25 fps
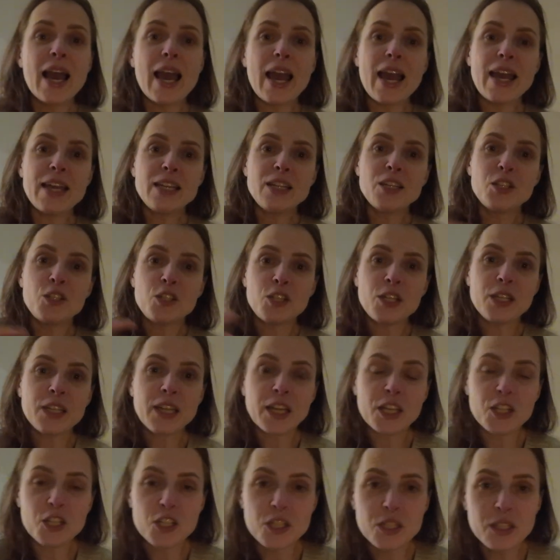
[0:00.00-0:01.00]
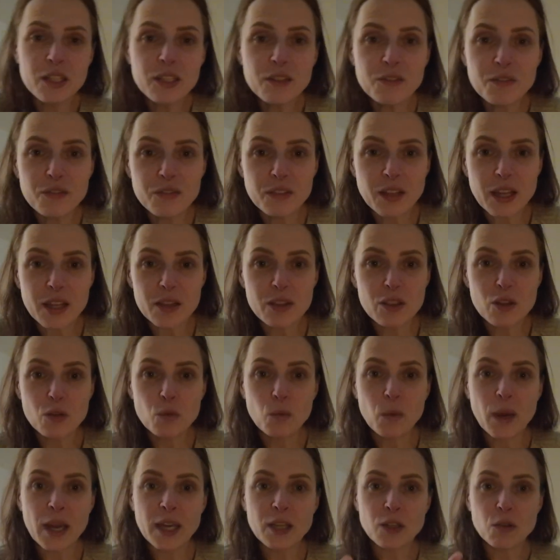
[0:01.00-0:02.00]
energy can shift, and the
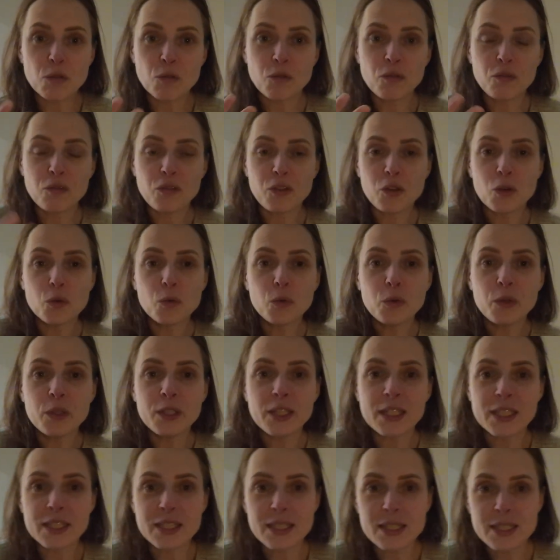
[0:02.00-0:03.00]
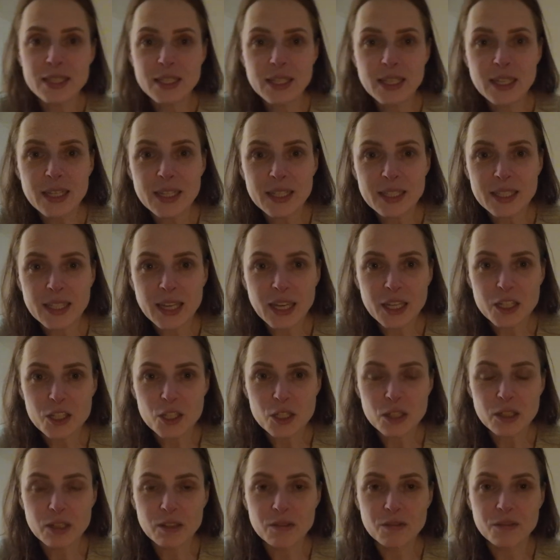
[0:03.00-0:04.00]
way you view it and see it can
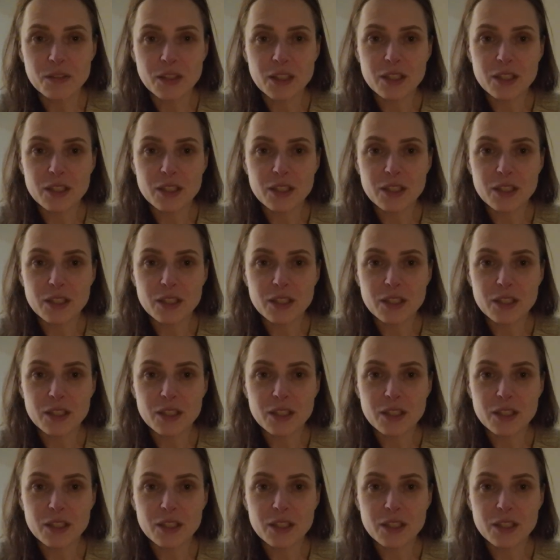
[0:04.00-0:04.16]
shift,